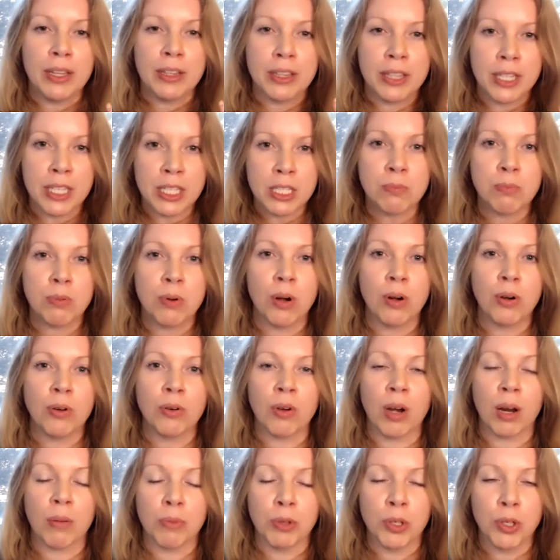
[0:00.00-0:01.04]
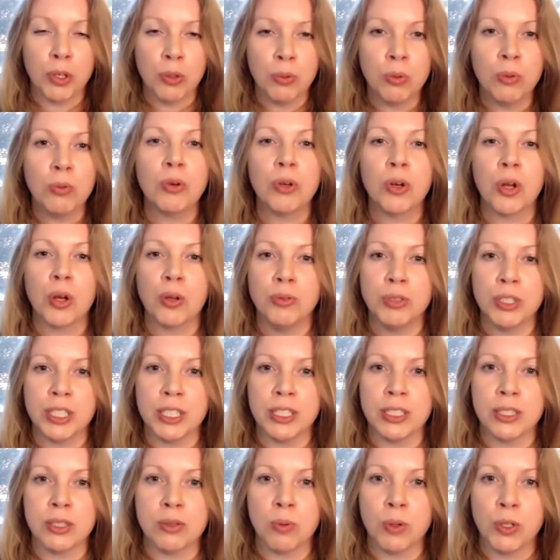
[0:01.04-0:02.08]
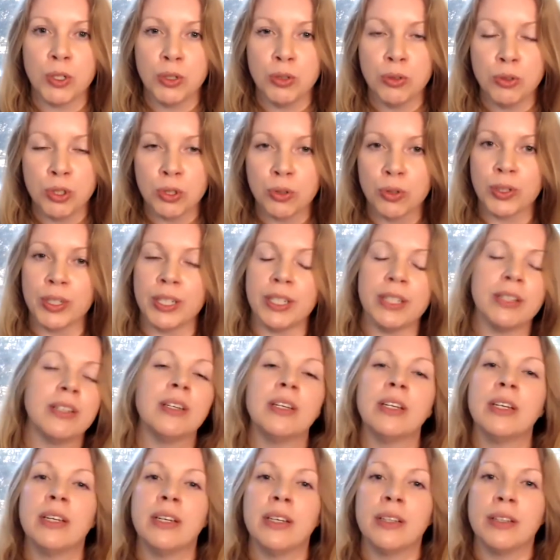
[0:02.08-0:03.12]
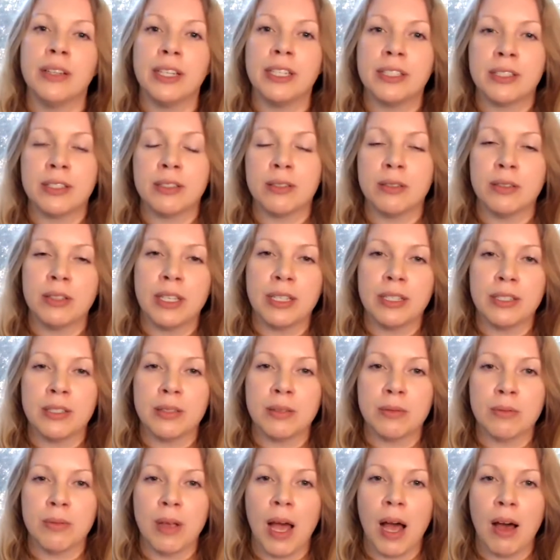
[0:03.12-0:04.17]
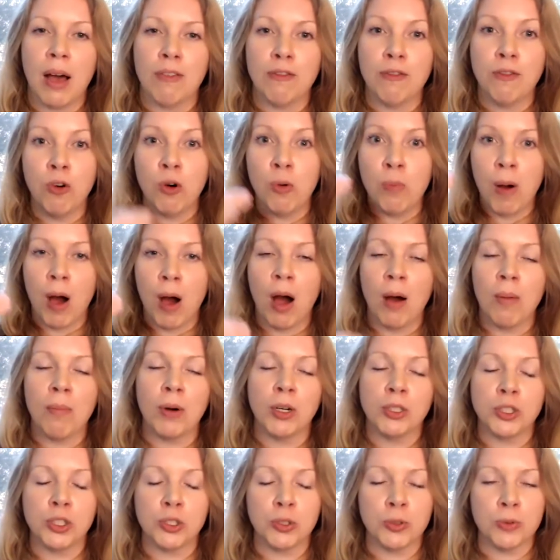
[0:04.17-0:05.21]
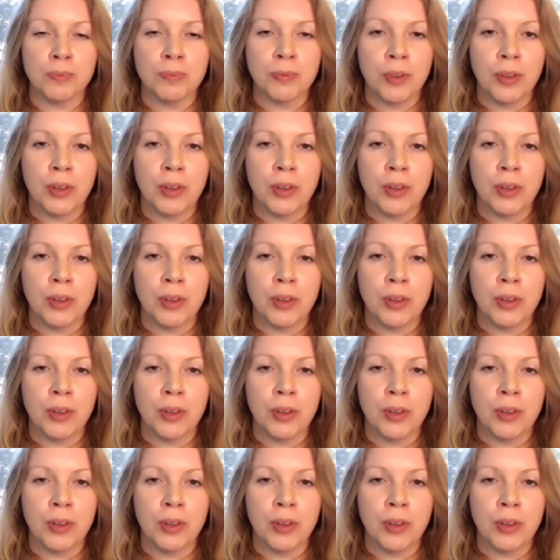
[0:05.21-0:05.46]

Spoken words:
This program, you will notice when you join this 4-part module,